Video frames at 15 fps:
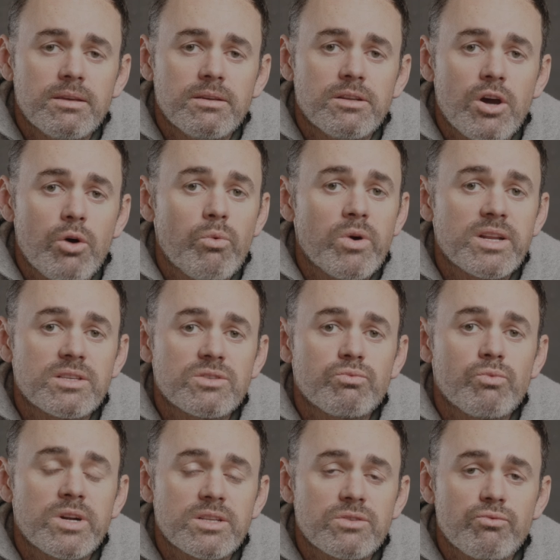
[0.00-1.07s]
You know, when
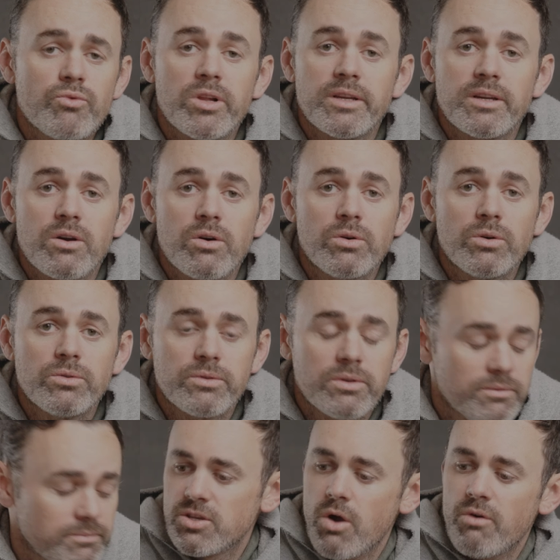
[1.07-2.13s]
it's really
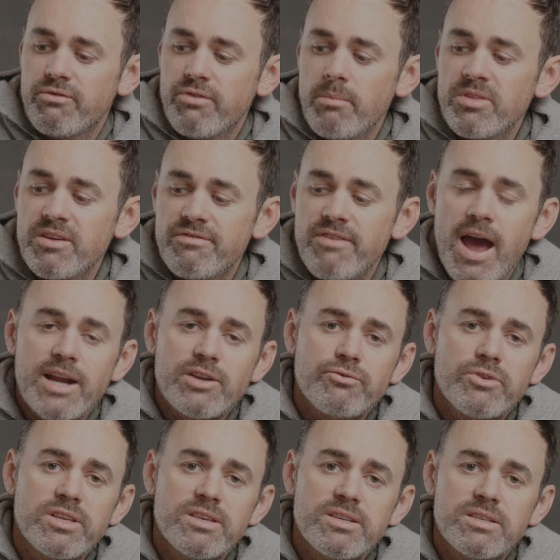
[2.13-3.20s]
cold. So from the
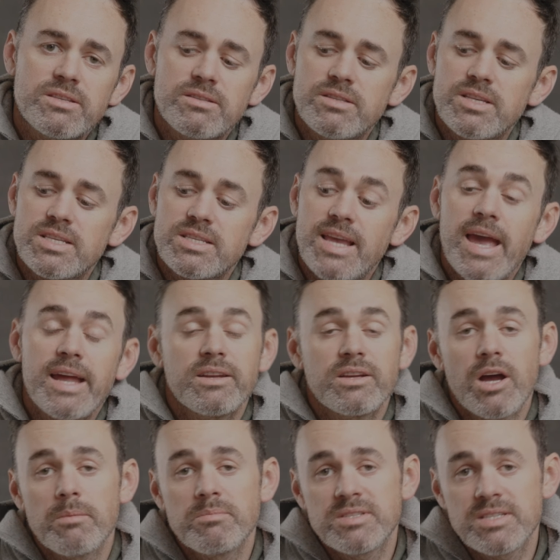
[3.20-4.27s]
factory, this can
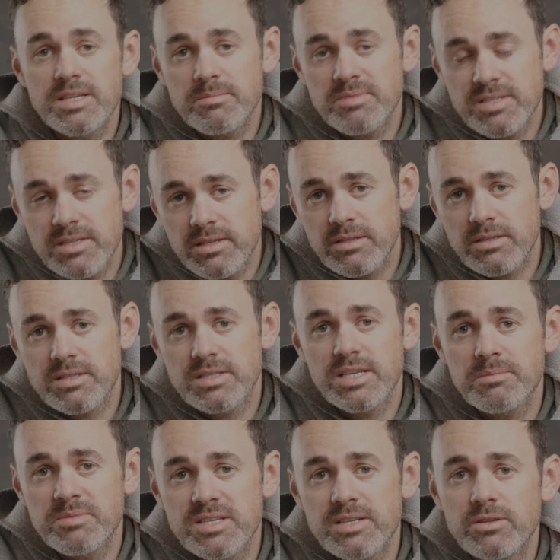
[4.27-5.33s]
come seam
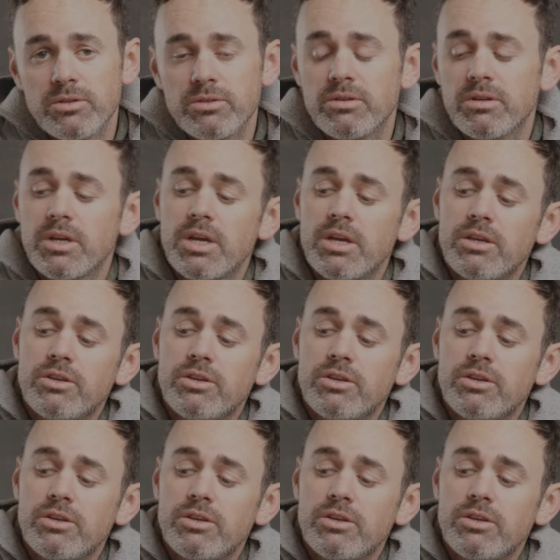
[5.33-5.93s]
sealed.